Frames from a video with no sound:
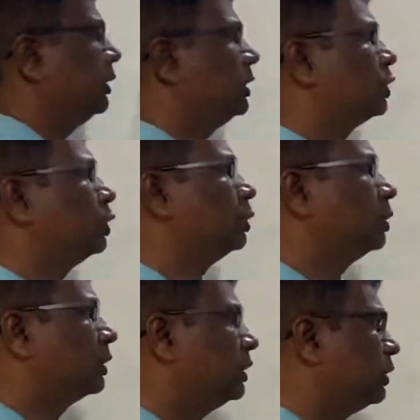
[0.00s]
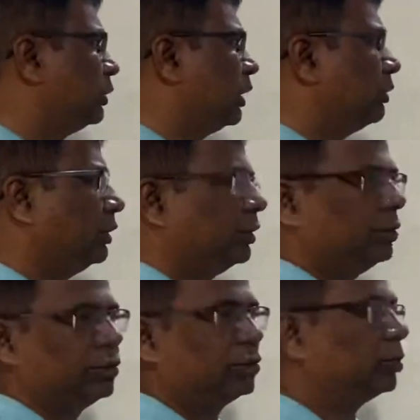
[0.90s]
these two tubercles, you will have the
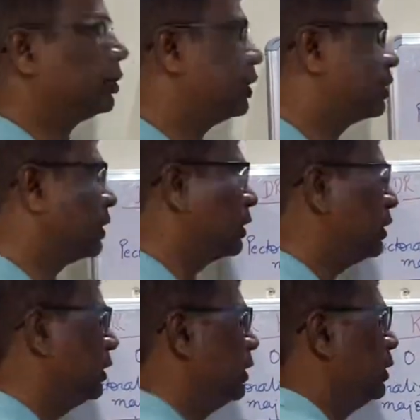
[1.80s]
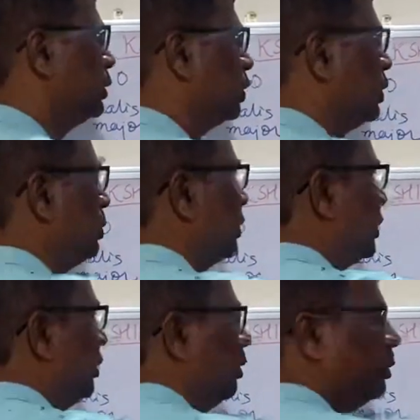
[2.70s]
intertubercular sulcus. So the
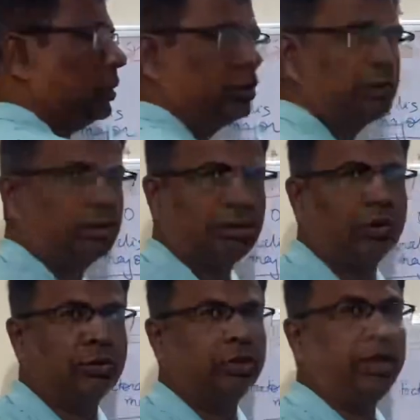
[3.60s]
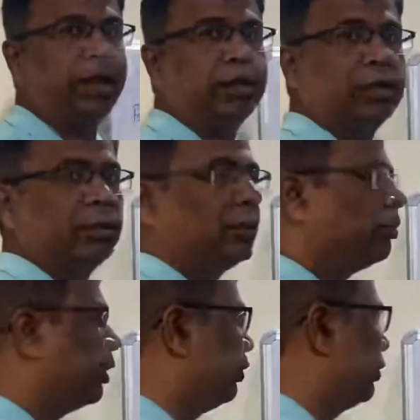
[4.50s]
muscle will be inserted onto the lateral lip
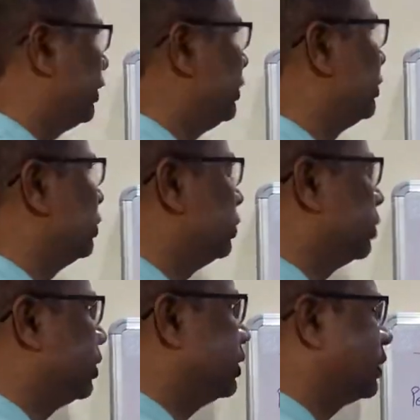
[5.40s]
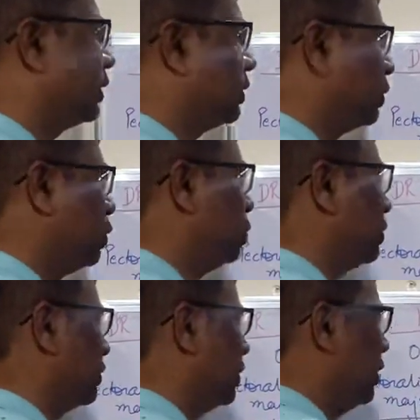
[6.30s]
of intertubercular sulcus of the
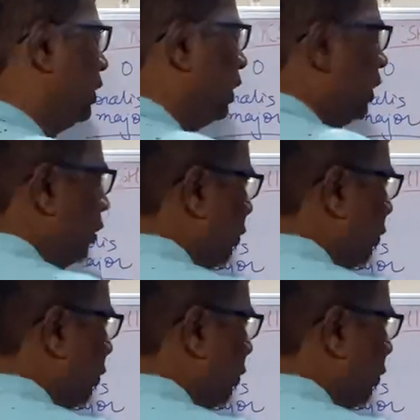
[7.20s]
humerus. Now,